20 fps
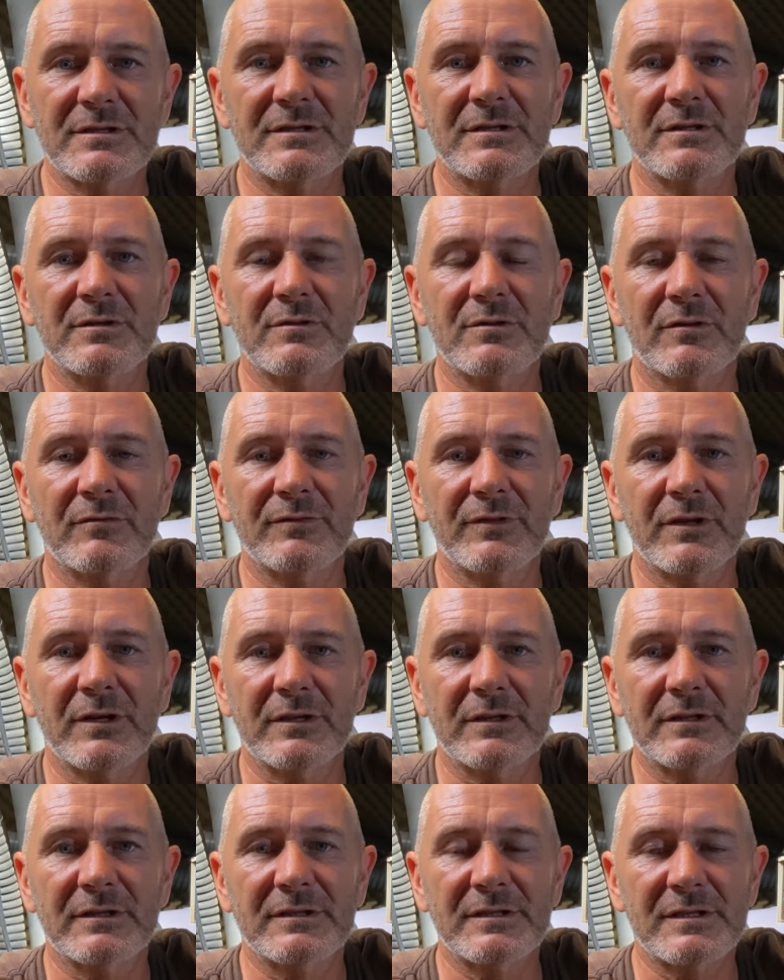to
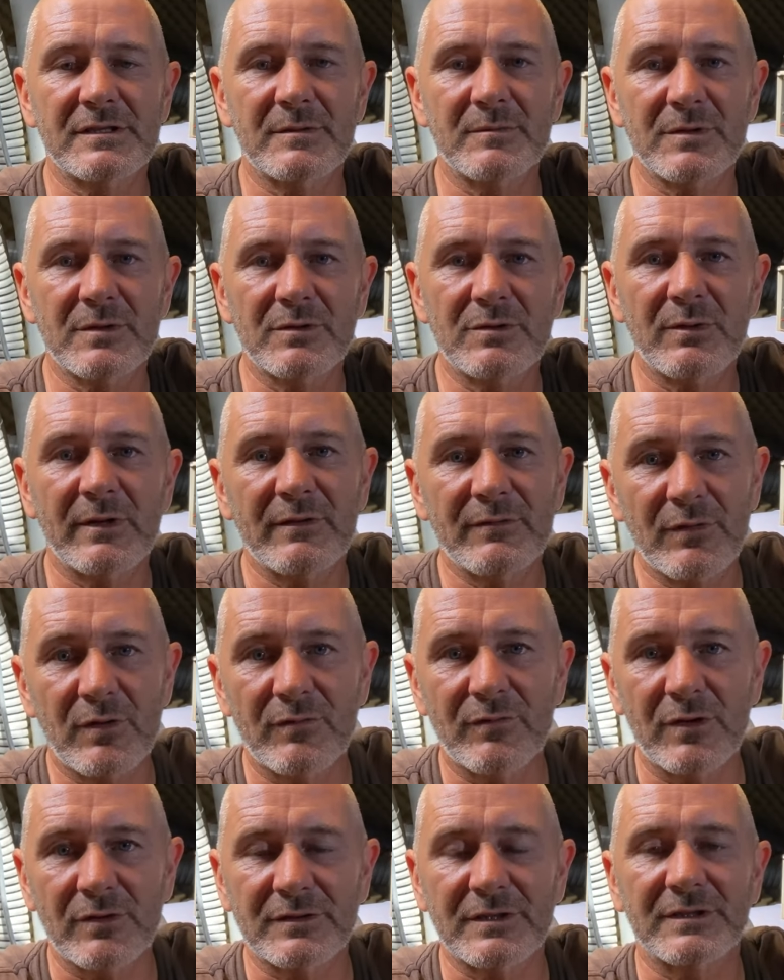convert the system to a
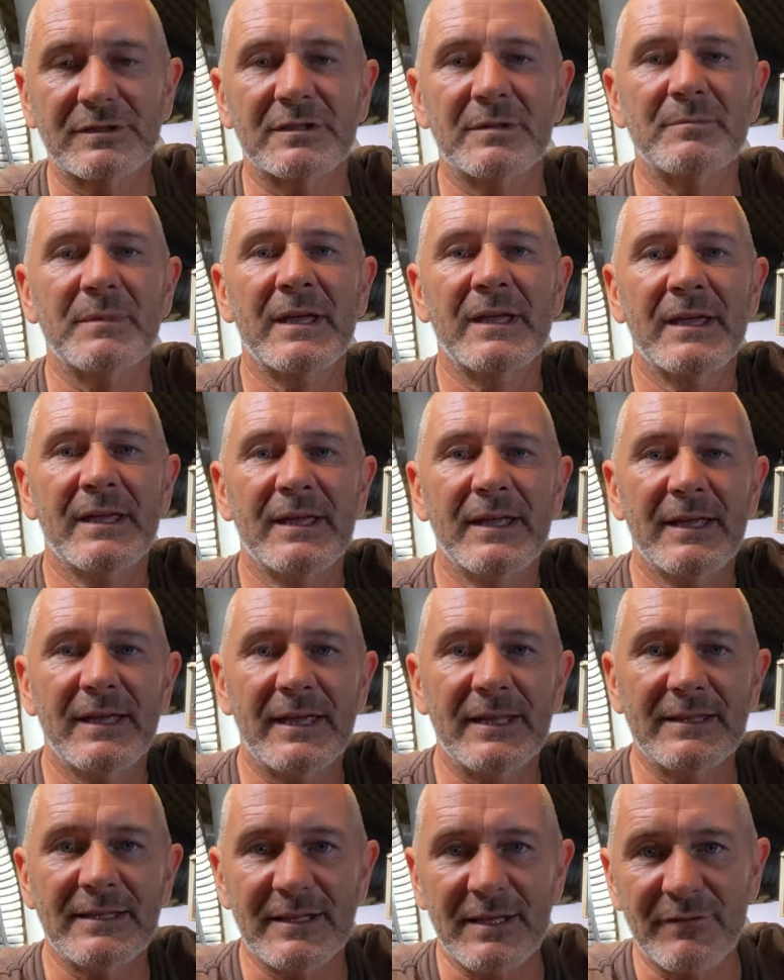24-volt system
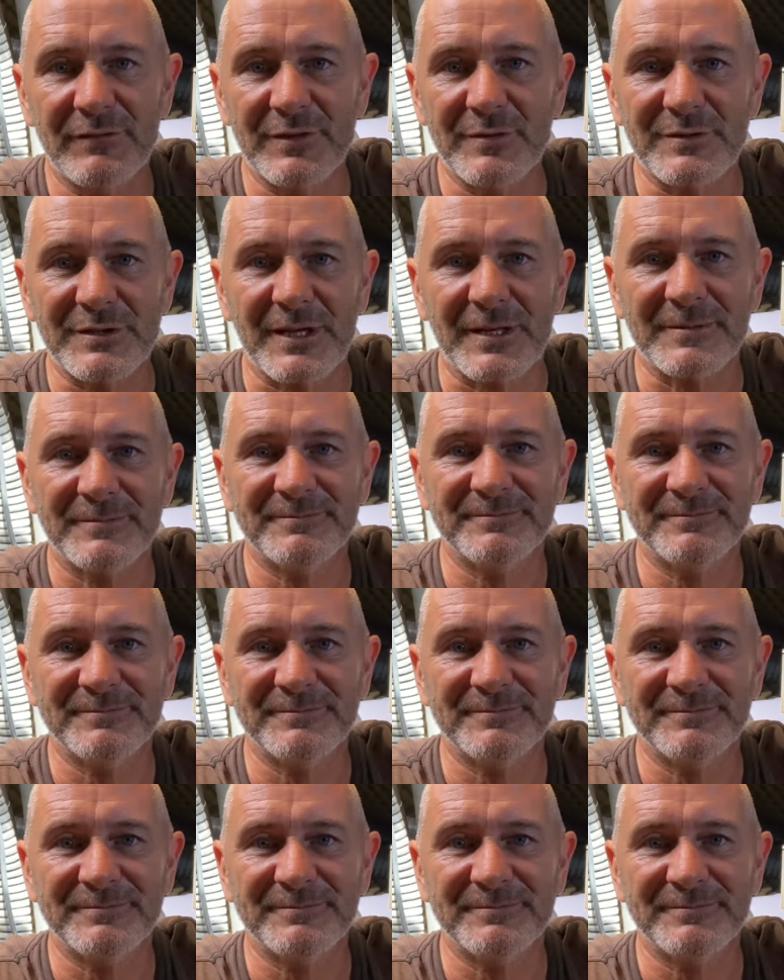in the near future.